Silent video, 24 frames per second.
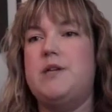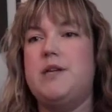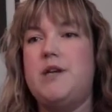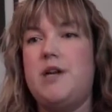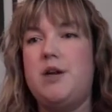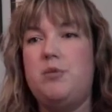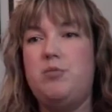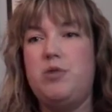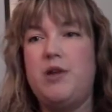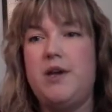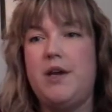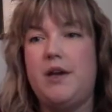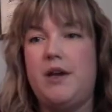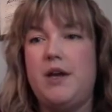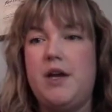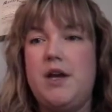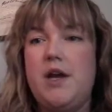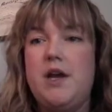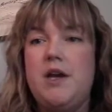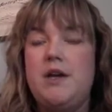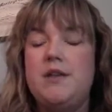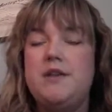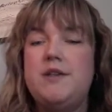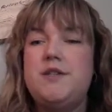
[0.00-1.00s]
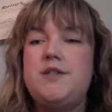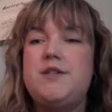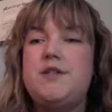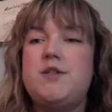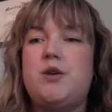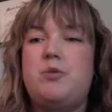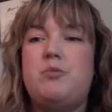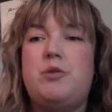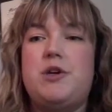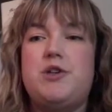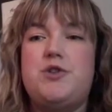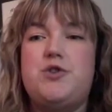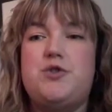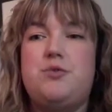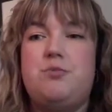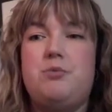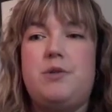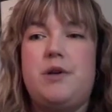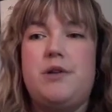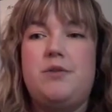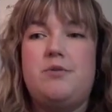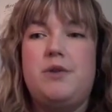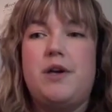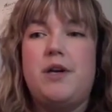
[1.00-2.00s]
And I plan, this is our bedroom,
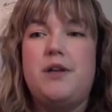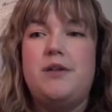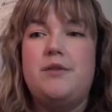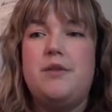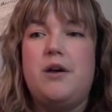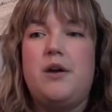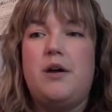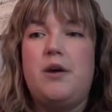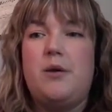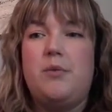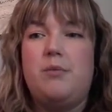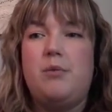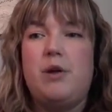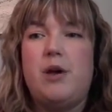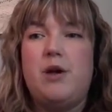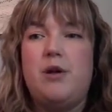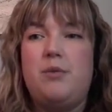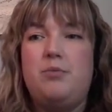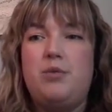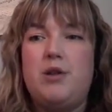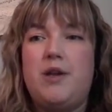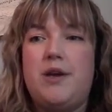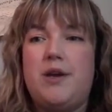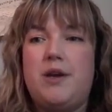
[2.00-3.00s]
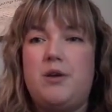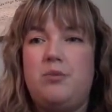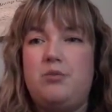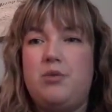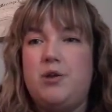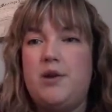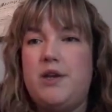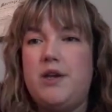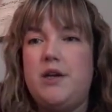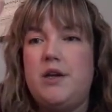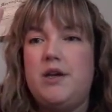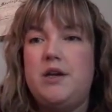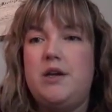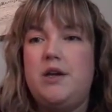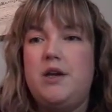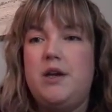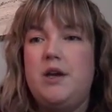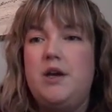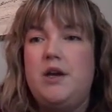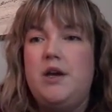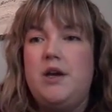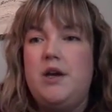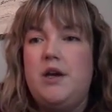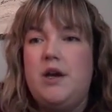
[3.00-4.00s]
by the way. I plan on putting it
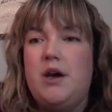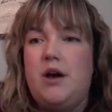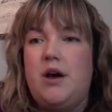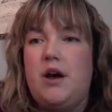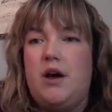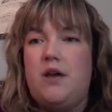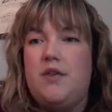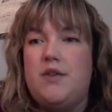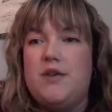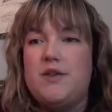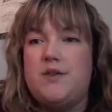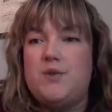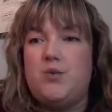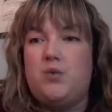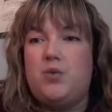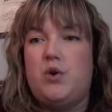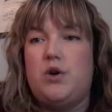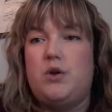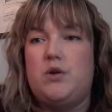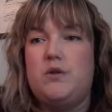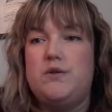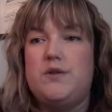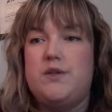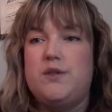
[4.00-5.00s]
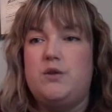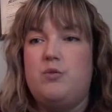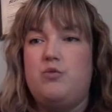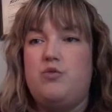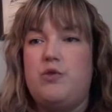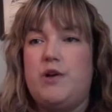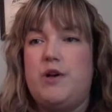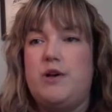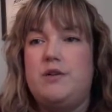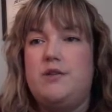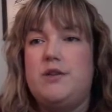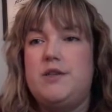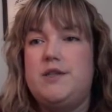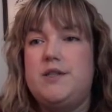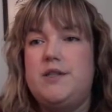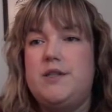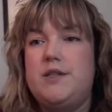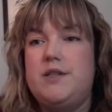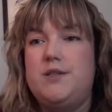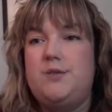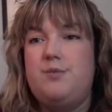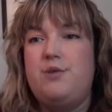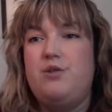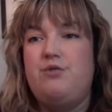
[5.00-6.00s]
on this wall somewhere. This
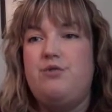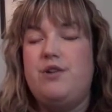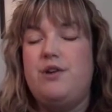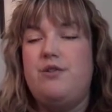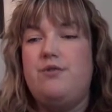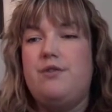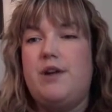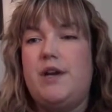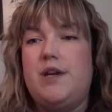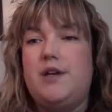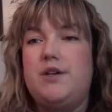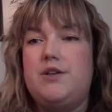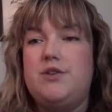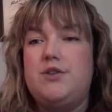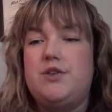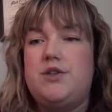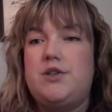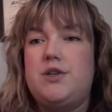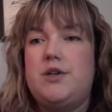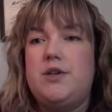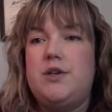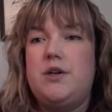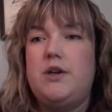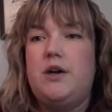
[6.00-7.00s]
needs to be rearranged.